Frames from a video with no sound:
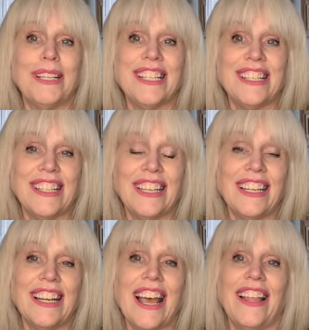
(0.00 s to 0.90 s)

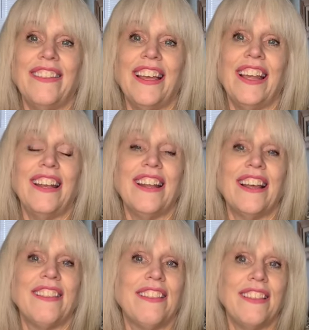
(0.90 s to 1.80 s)
seen, and then
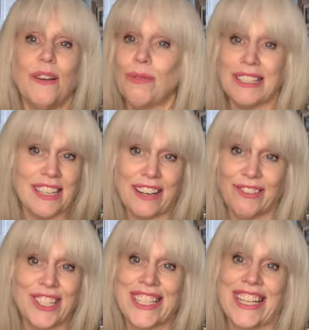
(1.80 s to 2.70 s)
it was
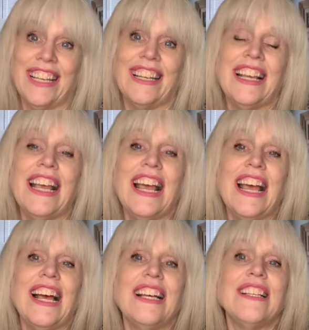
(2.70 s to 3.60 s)
never seen.
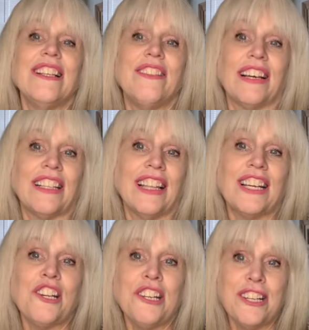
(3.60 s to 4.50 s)
The
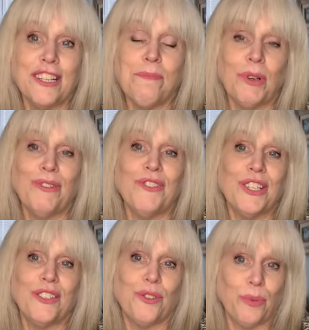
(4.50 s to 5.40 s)
collection did move to
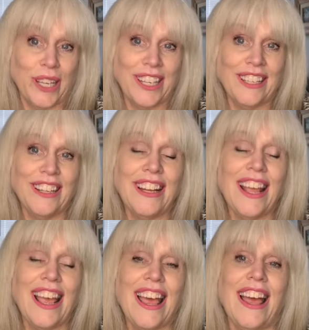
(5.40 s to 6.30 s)
Sweden,
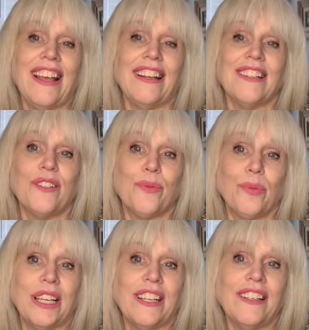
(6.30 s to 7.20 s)
and
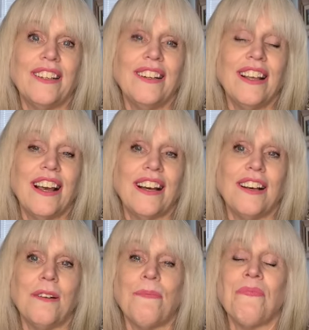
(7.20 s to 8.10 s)
Sweden,
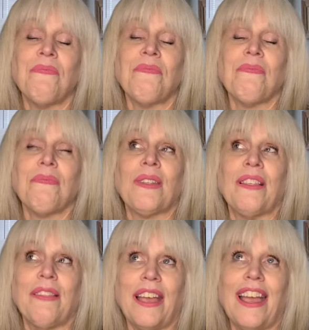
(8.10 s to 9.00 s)

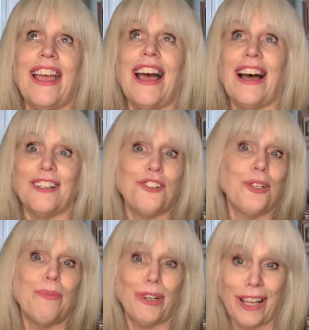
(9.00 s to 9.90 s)
they actually
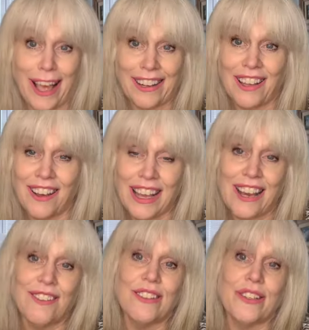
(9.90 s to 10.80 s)
put a catalog
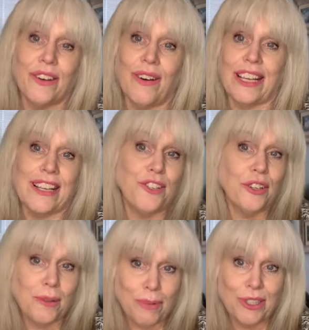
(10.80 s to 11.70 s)
out. So I guess you
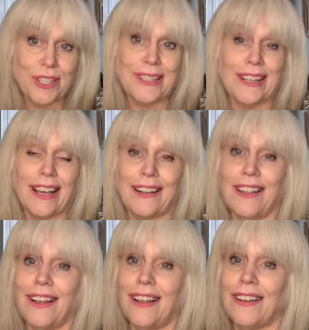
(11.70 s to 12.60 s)
can purchase the
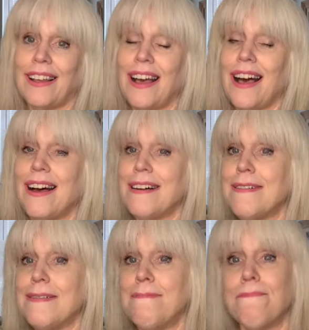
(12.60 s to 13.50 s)
catalog. I